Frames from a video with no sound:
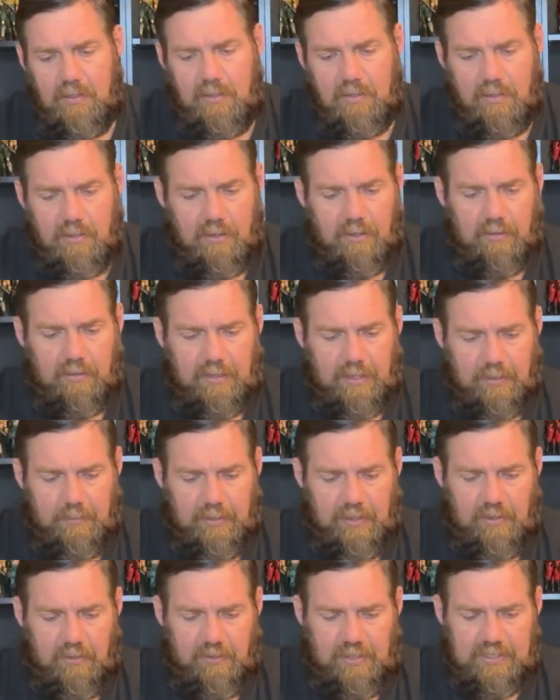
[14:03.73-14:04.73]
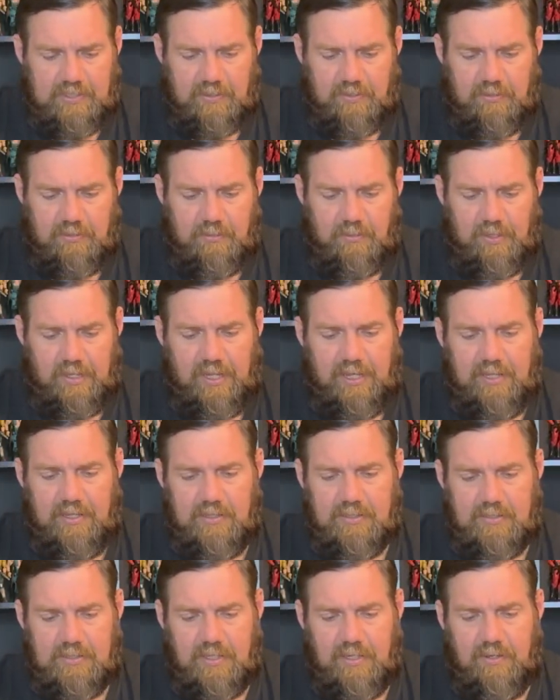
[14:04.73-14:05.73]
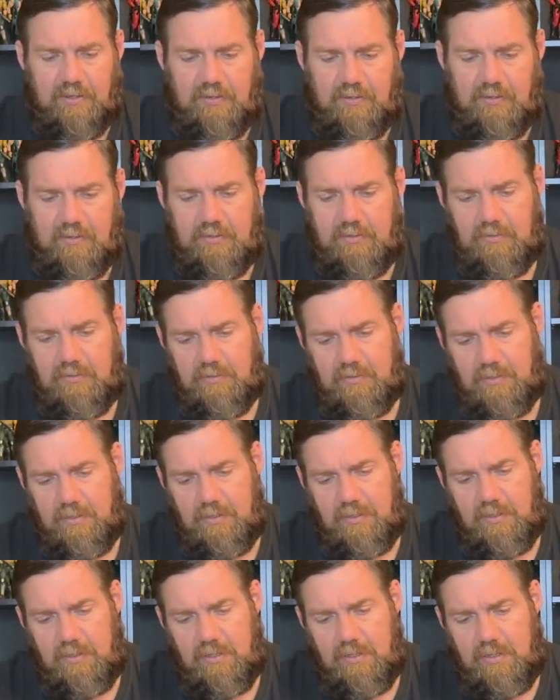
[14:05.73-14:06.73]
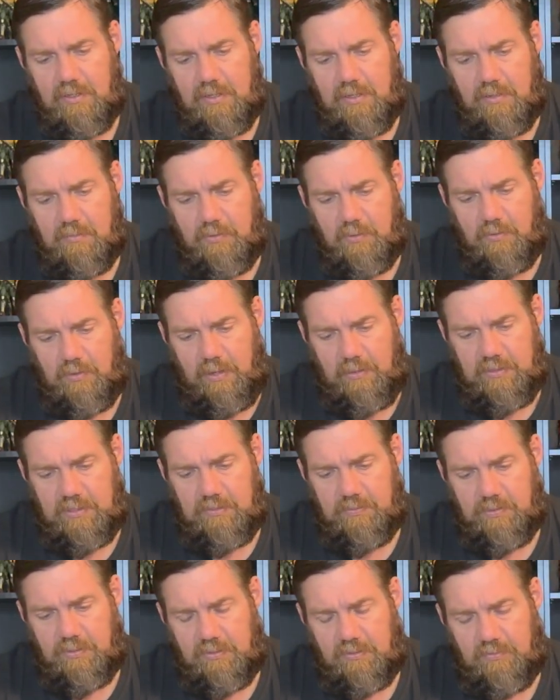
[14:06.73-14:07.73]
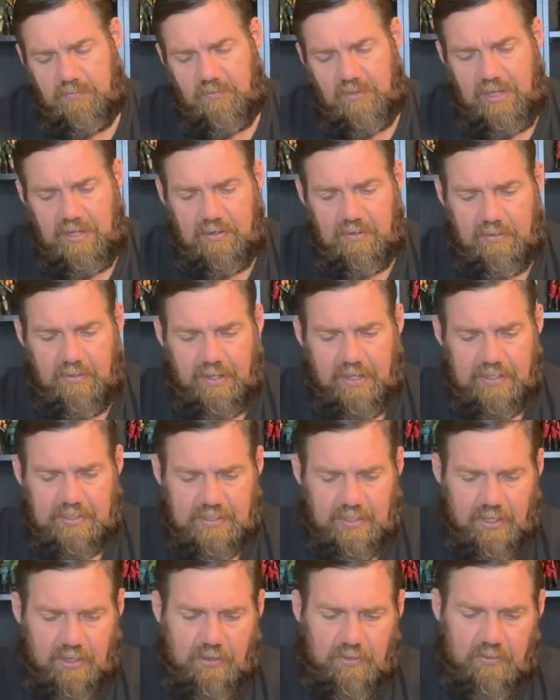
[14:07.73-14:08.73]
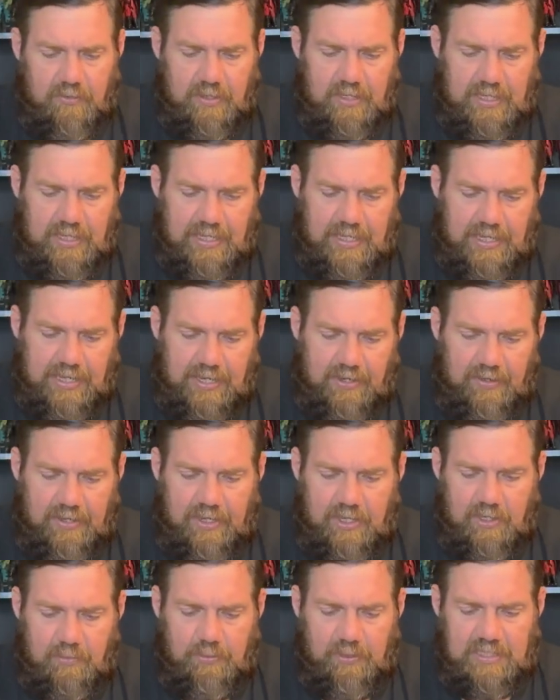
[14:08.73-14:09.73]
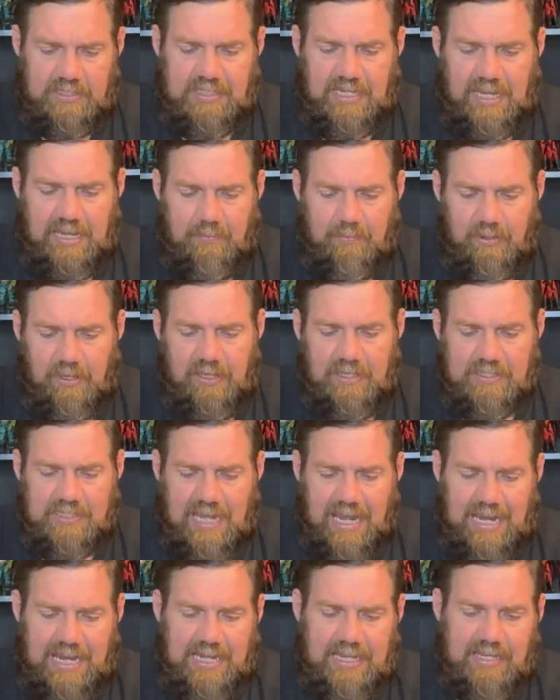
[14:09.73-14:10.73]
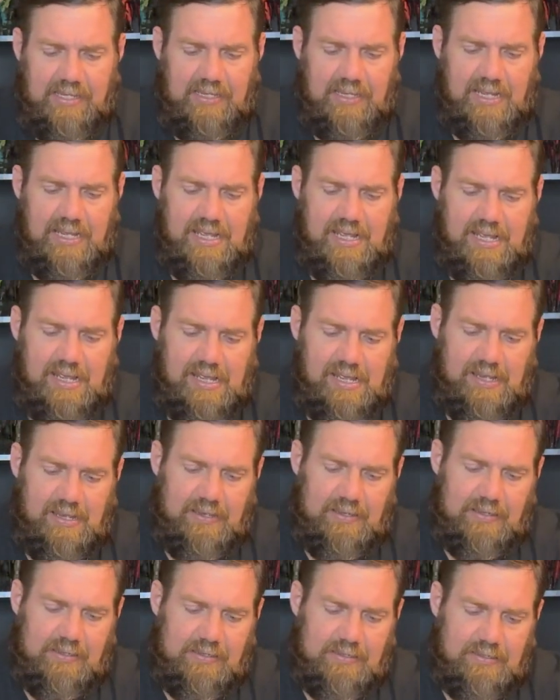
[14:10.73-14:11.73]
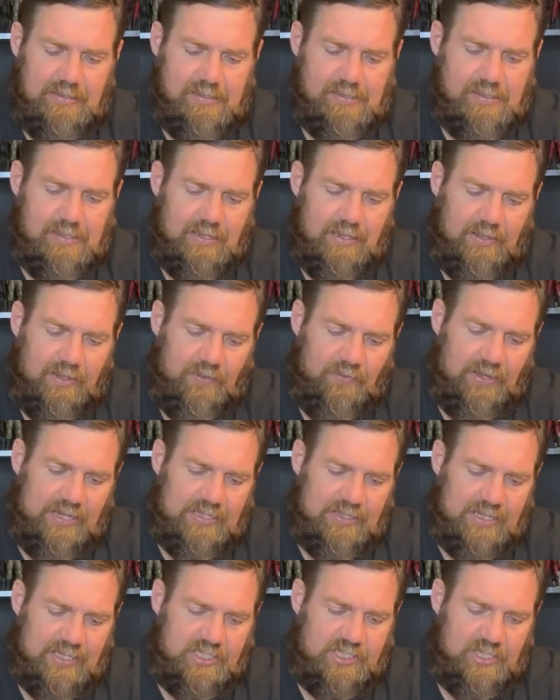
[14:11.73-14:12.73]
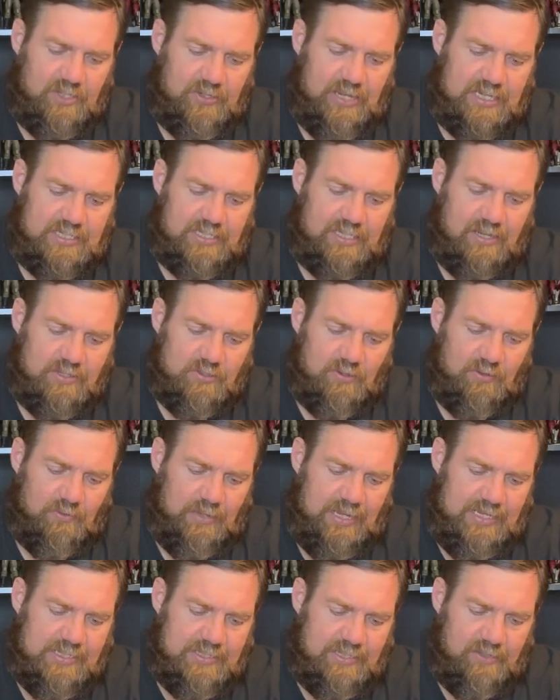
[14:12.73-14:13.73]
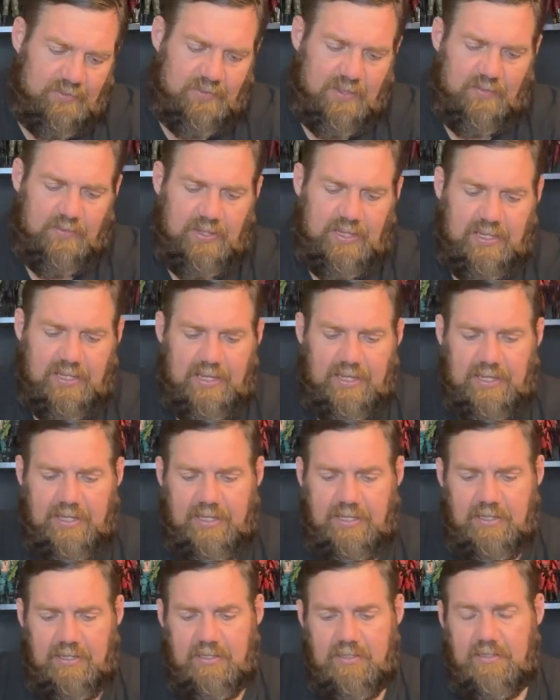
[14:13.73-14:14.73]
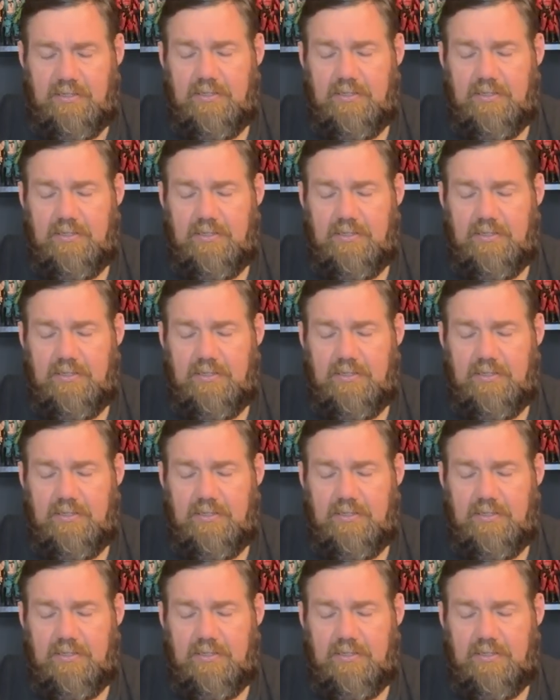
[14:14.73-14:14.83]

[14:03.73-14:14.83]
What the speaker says: oh, okay, we got this on. Okay, so, but why would you put it on that? Okay, so here you can put it in his hand. Now this shield actually goes along easier than the alley